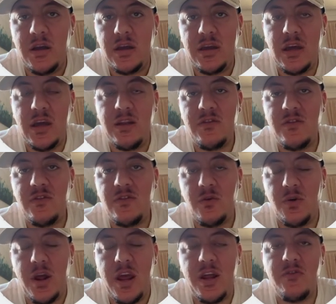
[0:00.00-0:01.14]
get
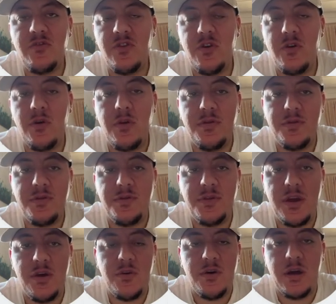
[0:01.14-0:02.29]
or enter
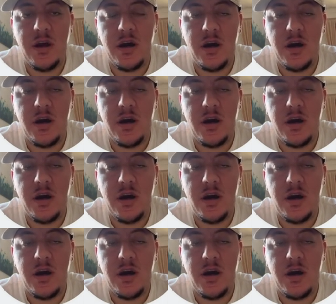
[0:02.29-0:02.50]
their